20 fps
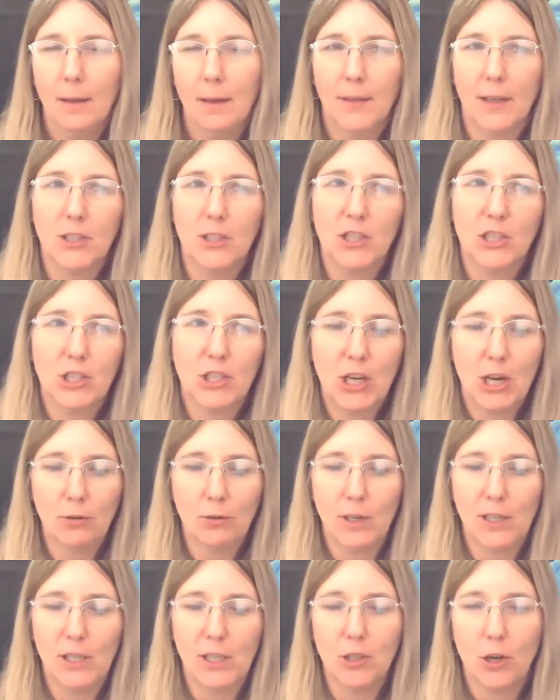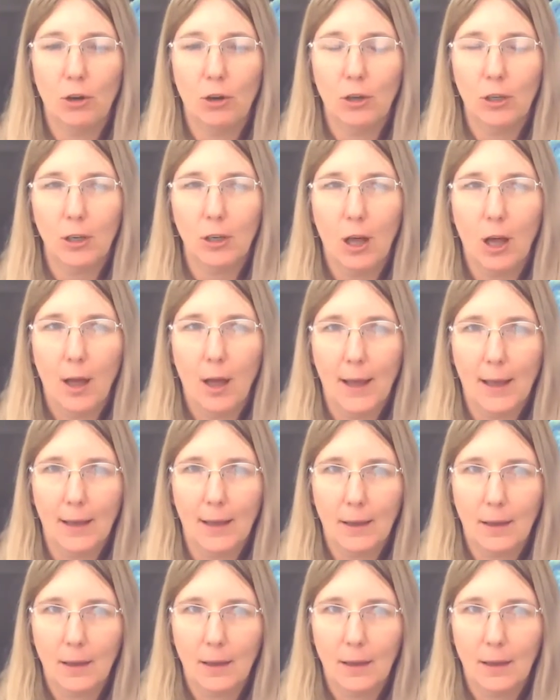They generally don't like,